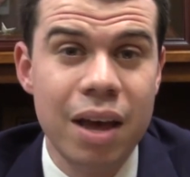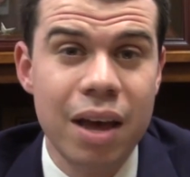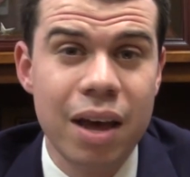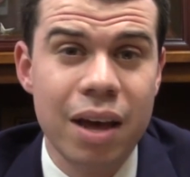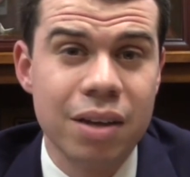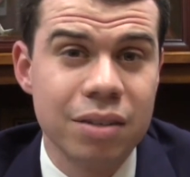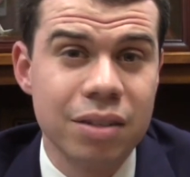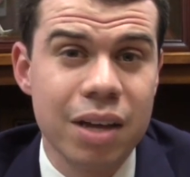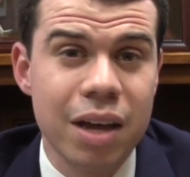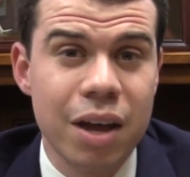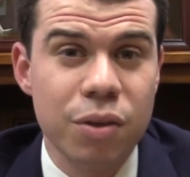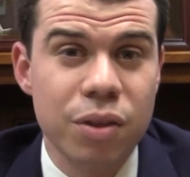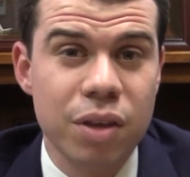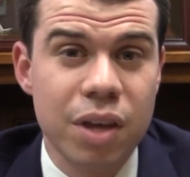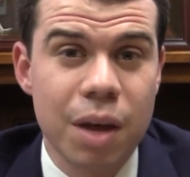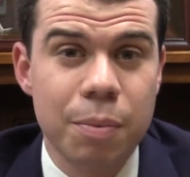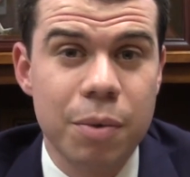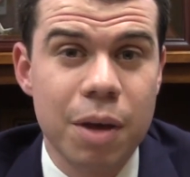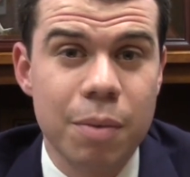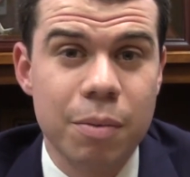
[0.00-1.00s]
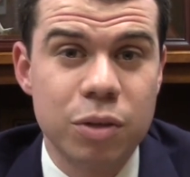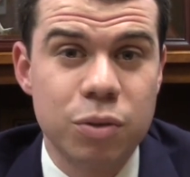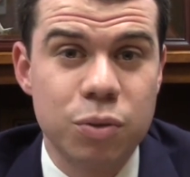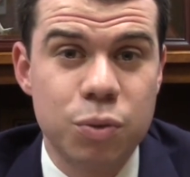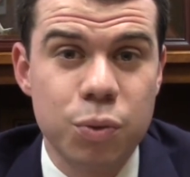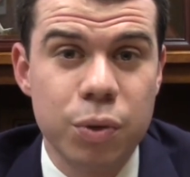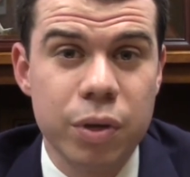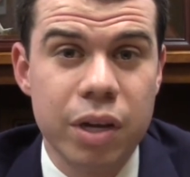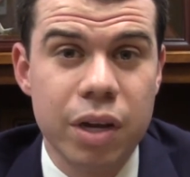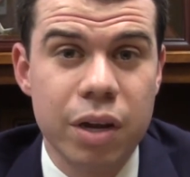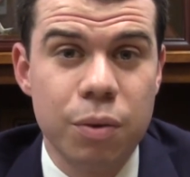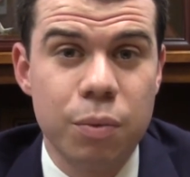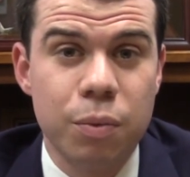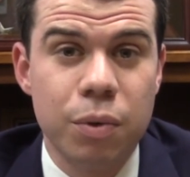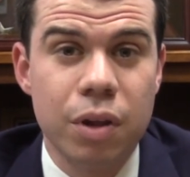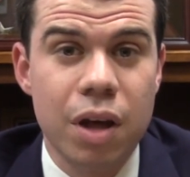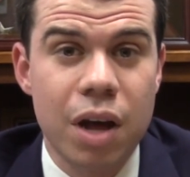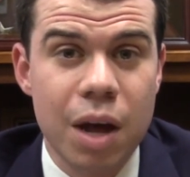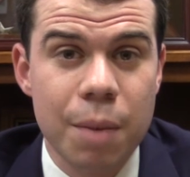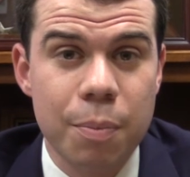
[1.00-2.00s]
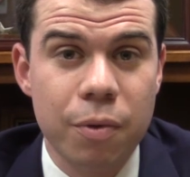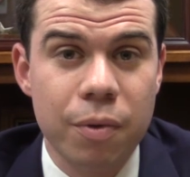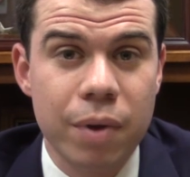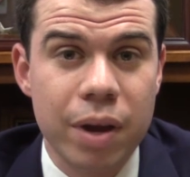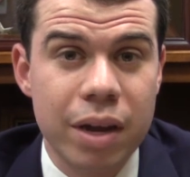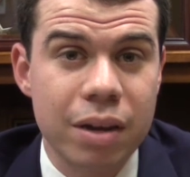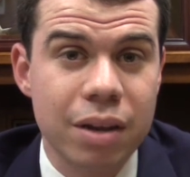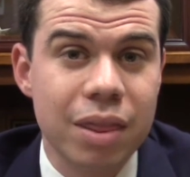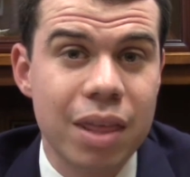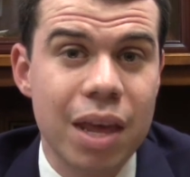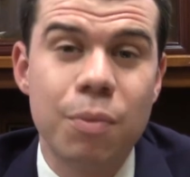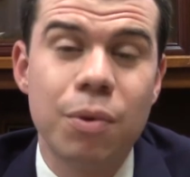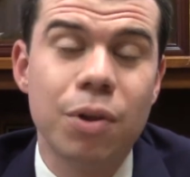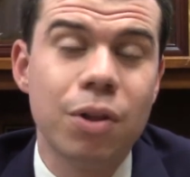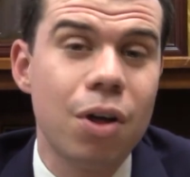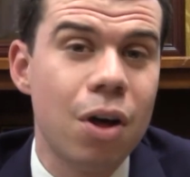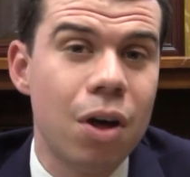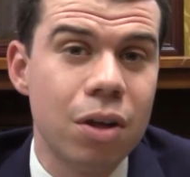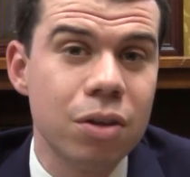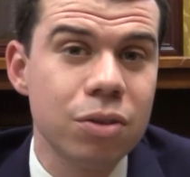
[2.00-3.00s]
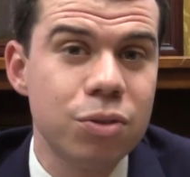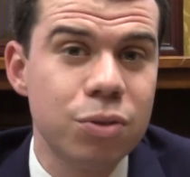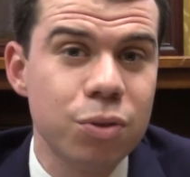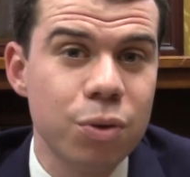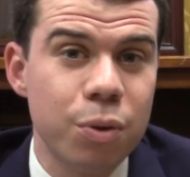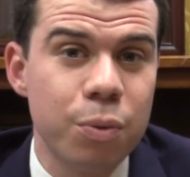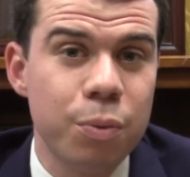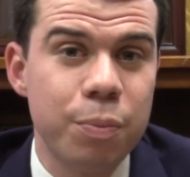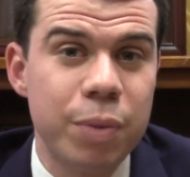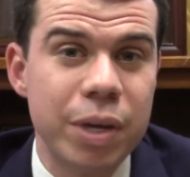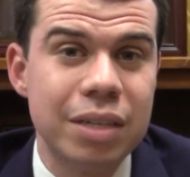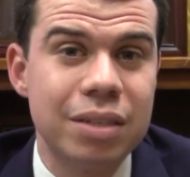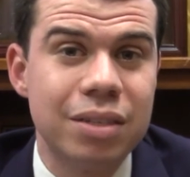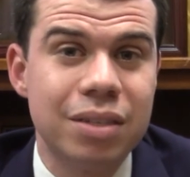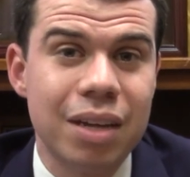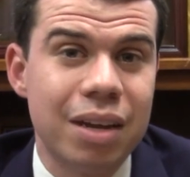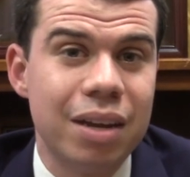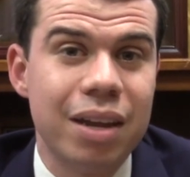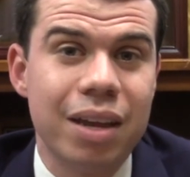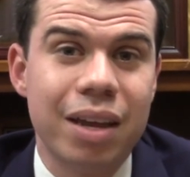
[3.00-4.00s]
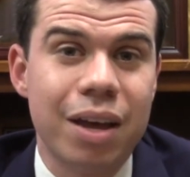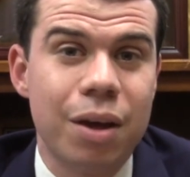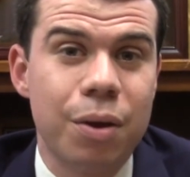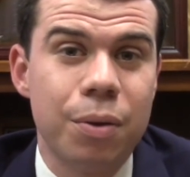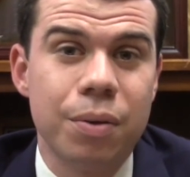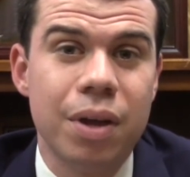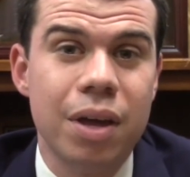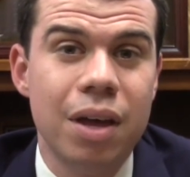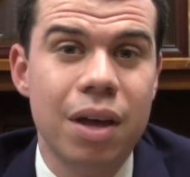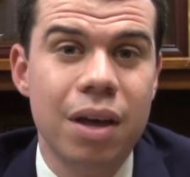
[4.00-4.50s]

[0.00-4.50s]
as to how the upcoming school year will operate, they will also be sending out